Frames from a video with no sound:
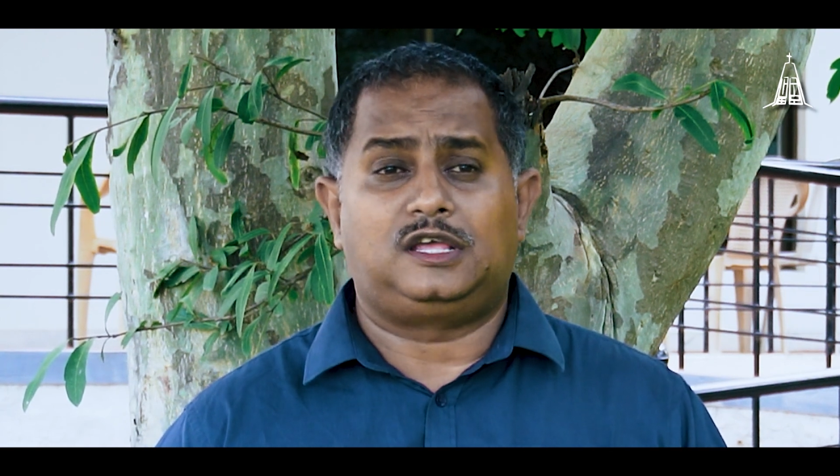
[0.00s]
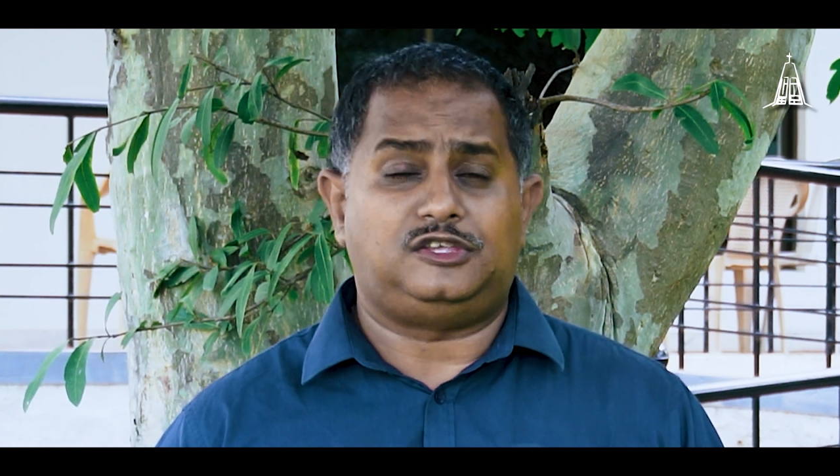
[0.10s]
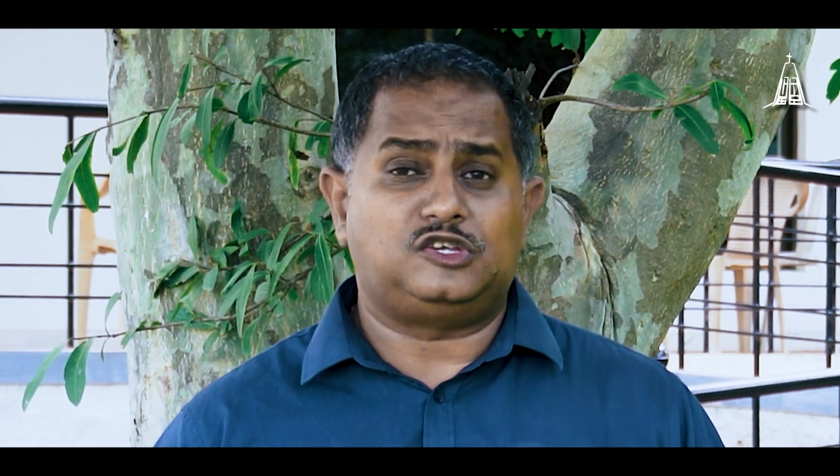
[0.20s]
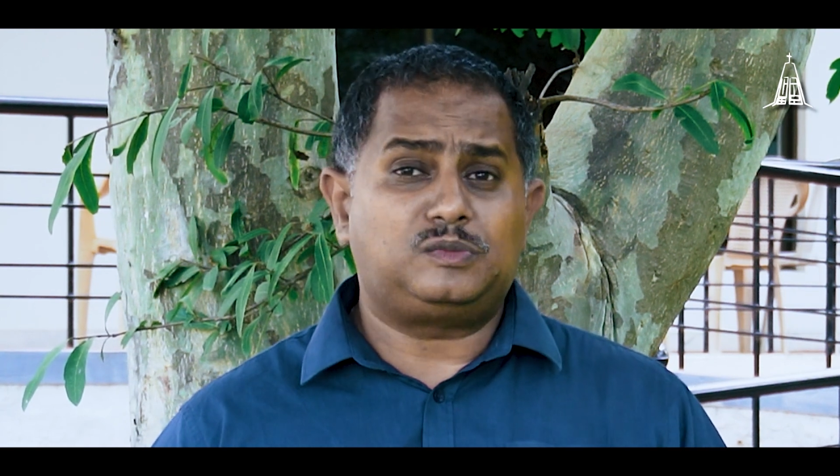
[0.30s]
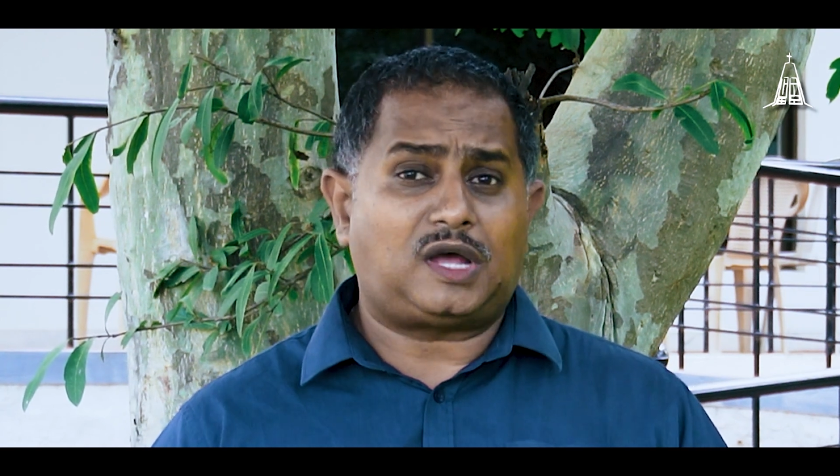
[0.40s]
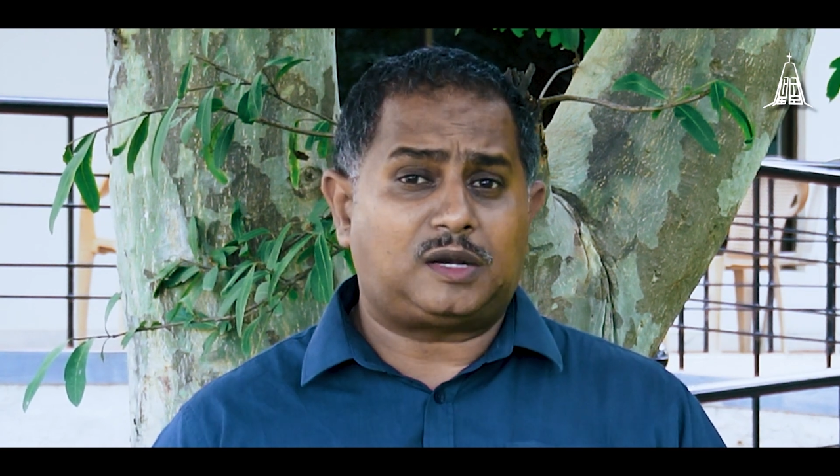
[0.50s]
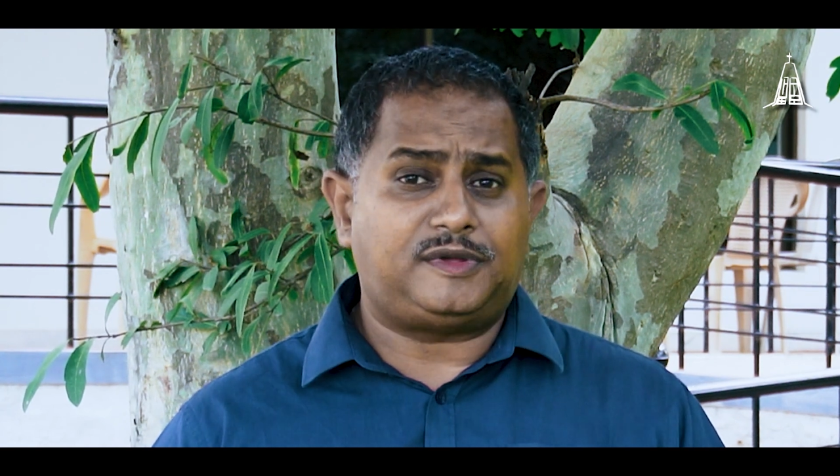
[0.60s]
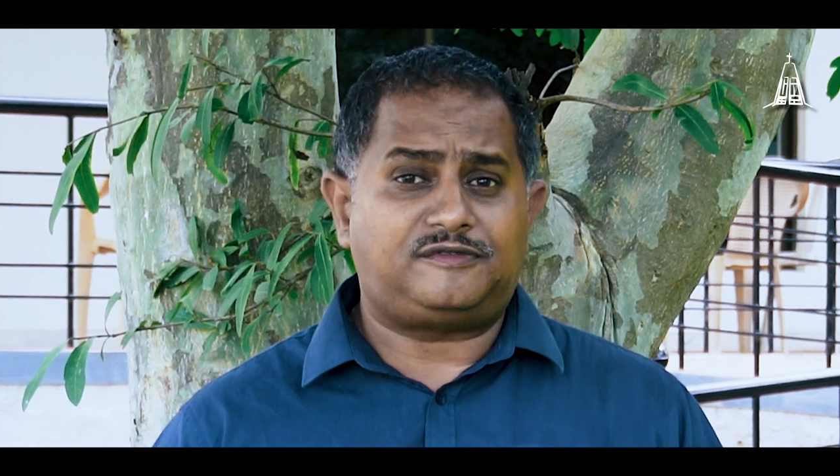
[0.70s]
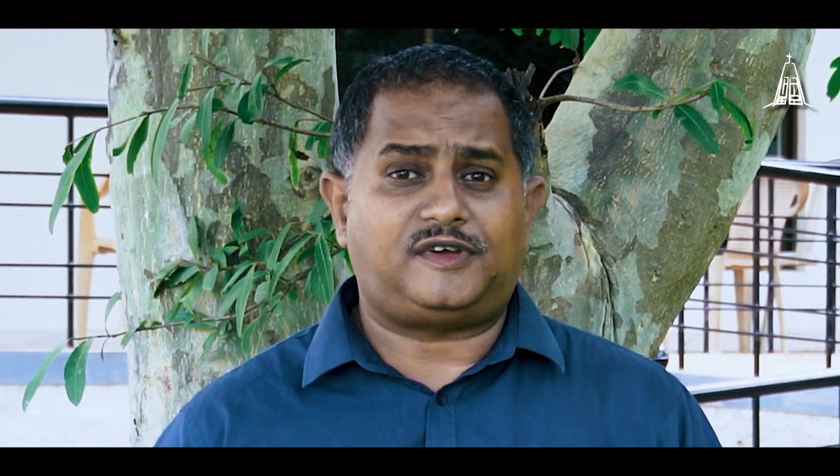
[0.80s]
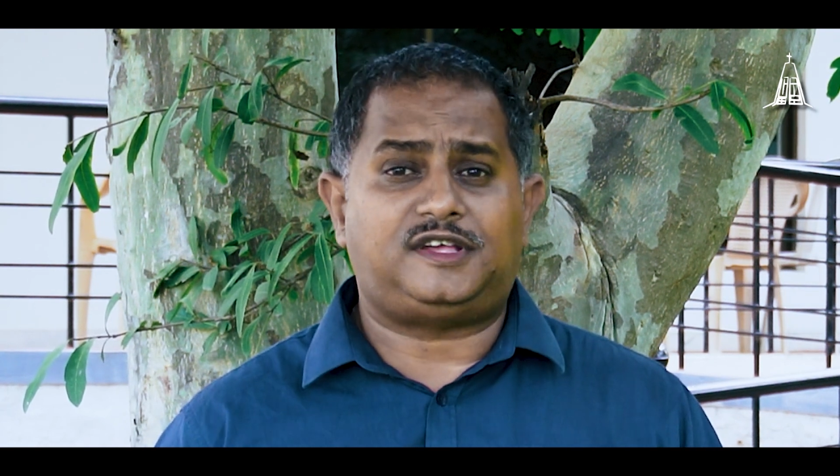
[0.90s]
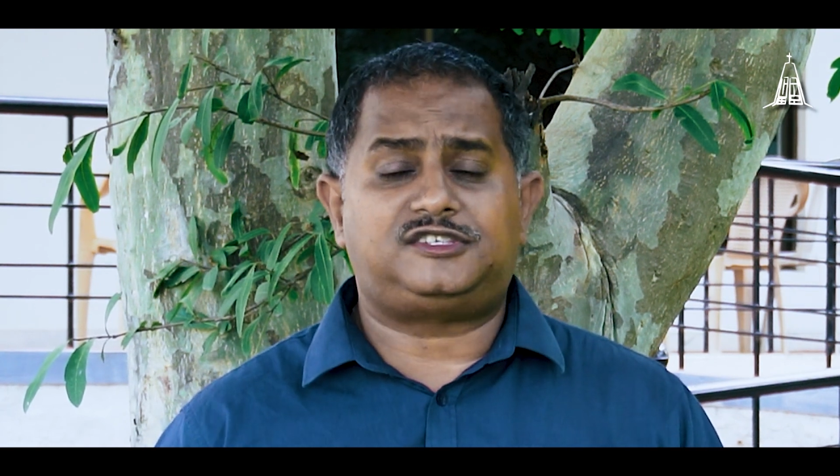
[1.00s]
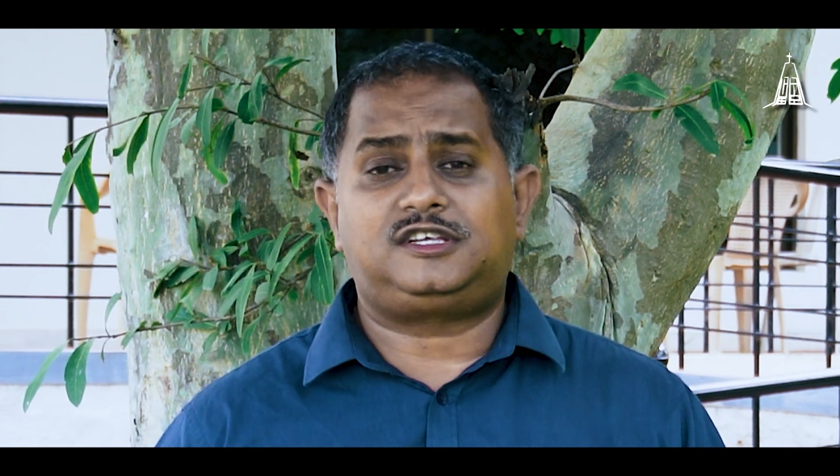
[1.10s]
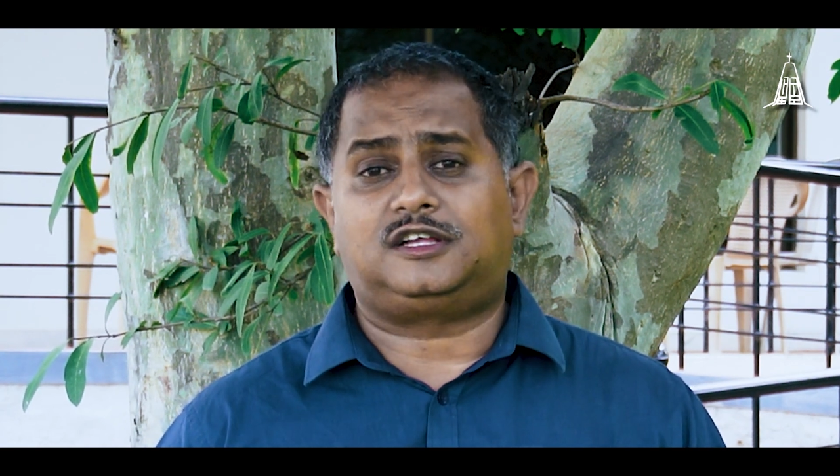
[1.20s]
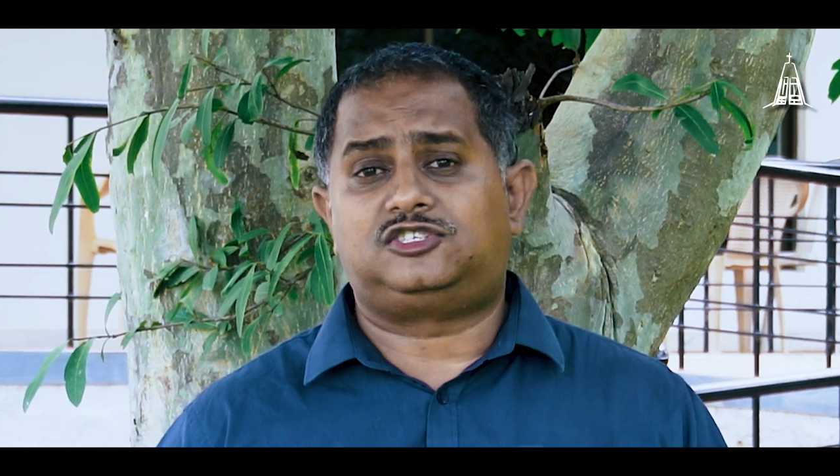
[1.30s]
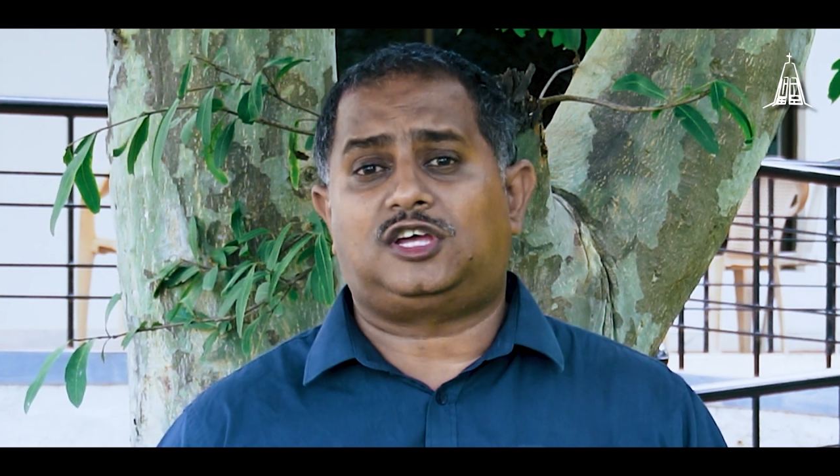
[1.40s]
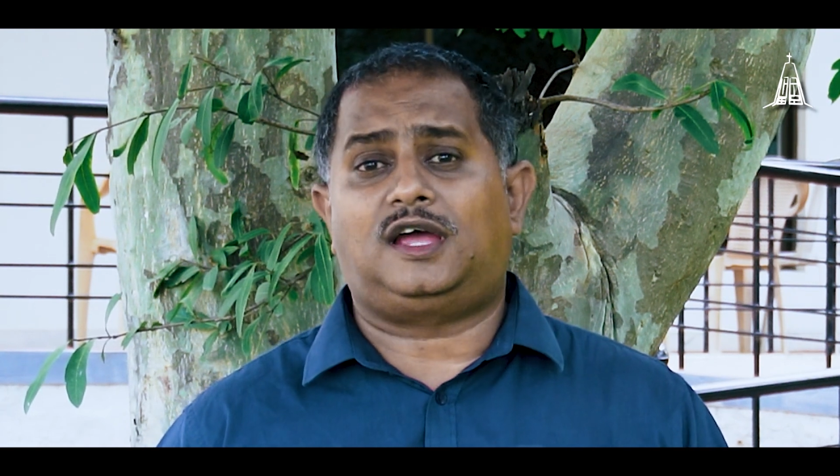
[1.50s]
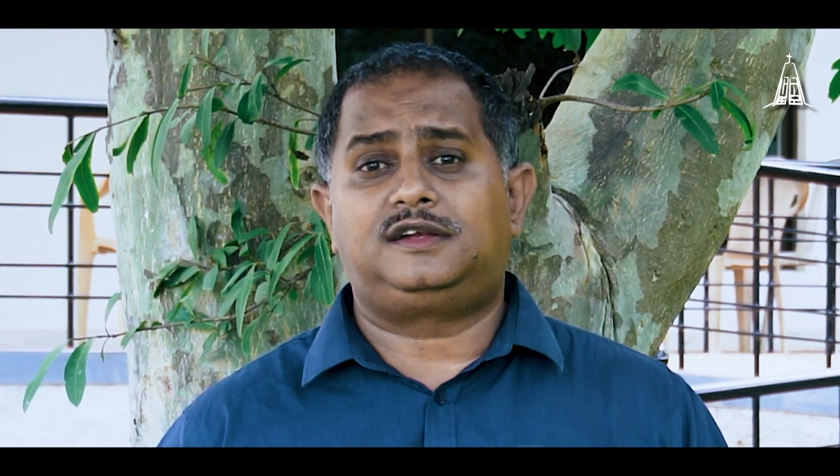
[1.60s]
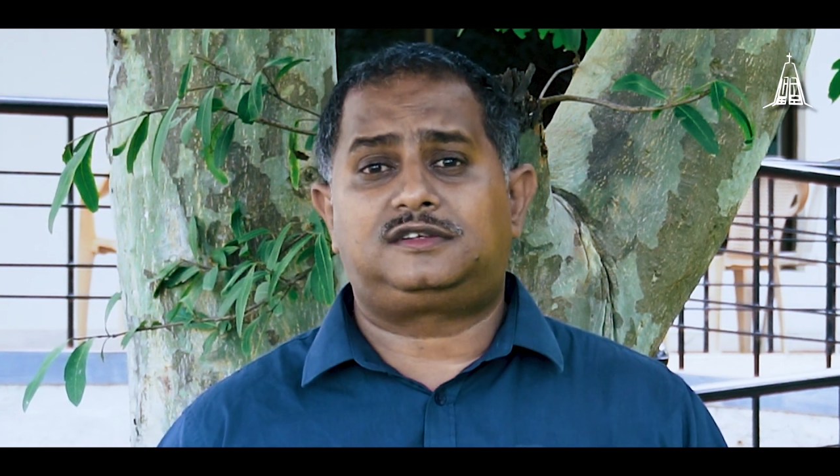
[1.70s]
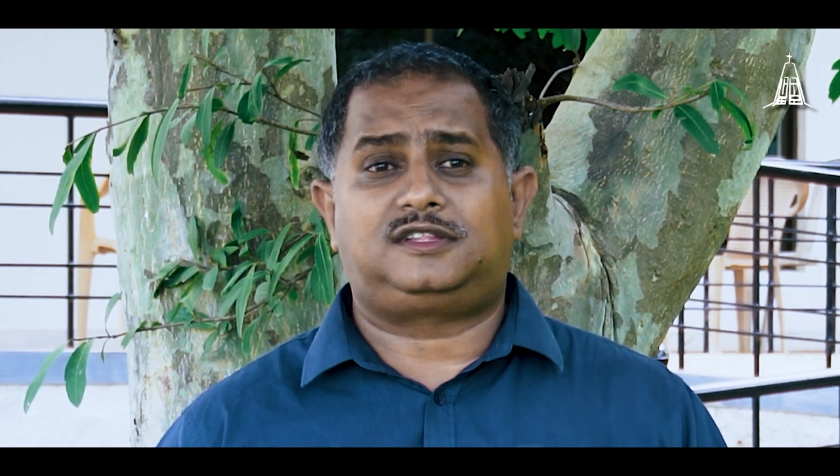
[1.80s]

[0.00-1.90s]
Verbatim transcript: You might be facing a giant